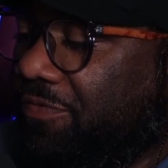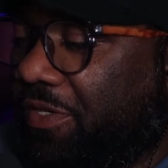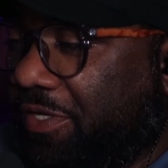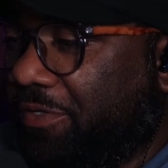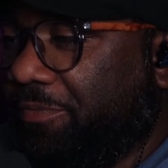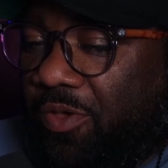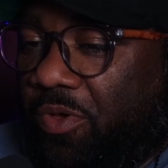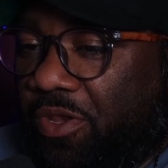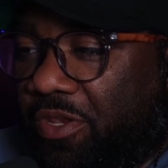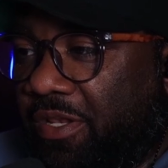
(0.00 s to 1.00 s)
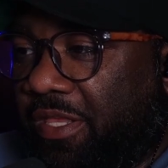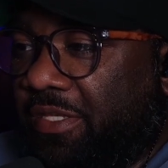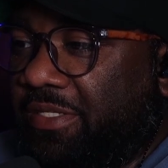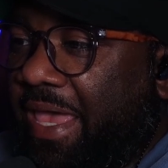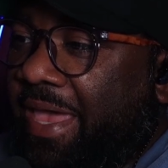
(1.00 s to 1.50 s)
this video and one of the
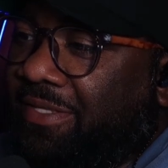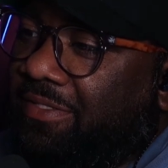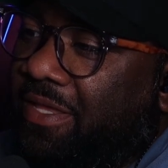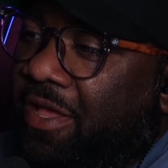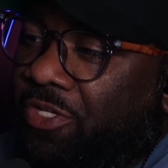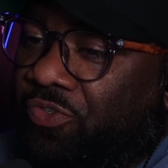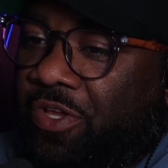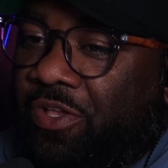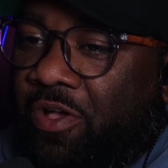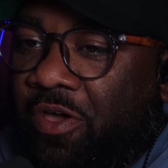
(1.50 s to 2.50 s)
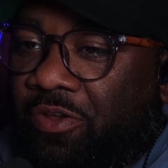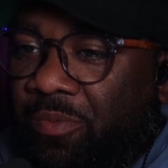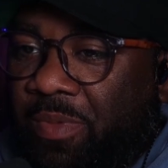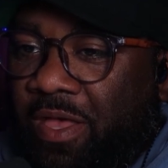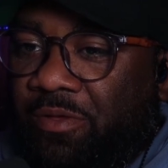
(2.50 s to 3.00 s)
ladies asked Andraya Carter
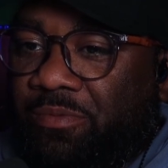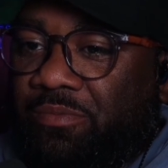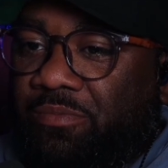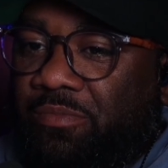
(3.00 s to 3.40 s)
about,